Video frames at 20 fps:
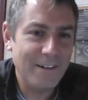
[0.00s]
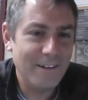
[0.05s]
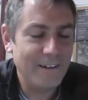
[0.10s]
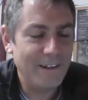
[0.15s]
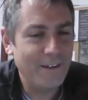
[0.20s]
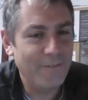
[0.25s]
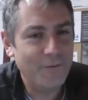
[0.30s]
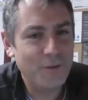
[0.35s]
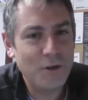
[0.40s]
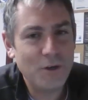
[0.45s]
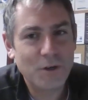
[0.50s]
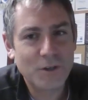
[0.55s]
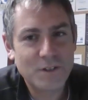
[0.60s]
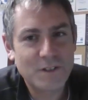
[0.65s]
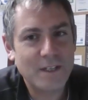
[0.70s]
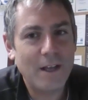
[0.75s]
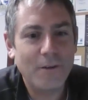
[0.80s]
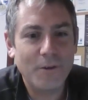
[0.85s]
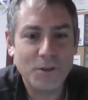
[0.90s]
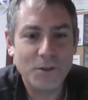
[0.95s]
And if you're
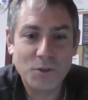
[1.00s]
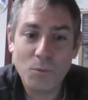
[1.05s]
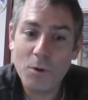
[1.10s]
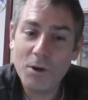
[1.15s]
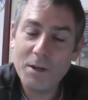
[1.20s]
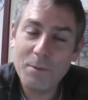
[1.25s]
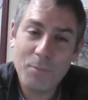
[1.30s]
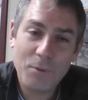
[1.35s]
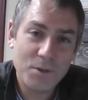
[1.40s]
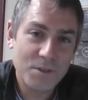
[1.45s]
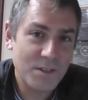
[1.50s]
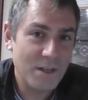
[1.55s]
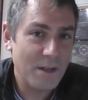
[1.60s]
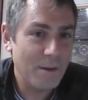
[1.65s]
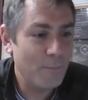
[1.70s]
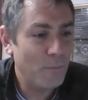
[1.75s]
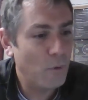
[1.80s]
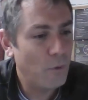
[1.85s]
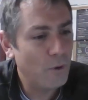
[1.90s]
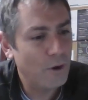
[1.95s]
selling
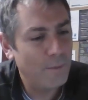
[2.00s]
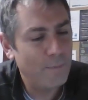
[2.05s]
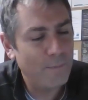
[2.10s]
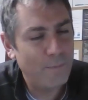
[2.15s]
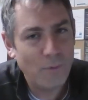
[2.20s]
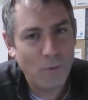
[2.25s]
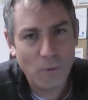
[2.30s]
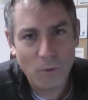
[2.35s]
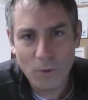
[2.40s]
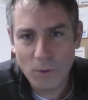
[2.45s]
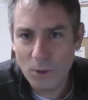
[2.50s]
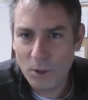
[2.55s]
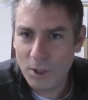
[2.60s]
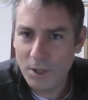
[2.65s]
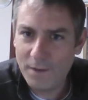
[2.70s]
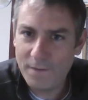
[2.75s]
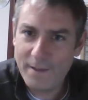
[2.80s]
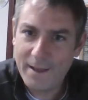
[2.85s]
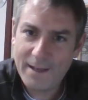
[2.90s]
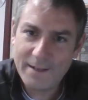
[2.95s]
20% more,
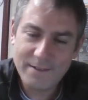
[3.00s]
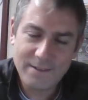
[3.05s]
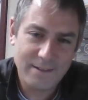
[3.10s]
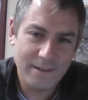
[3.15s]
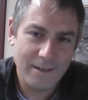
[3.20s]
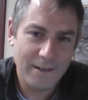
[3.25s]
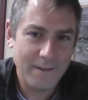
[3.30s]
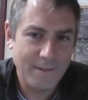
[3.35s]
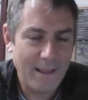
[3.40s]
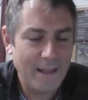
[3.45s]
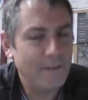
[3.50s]
boy, that's uh,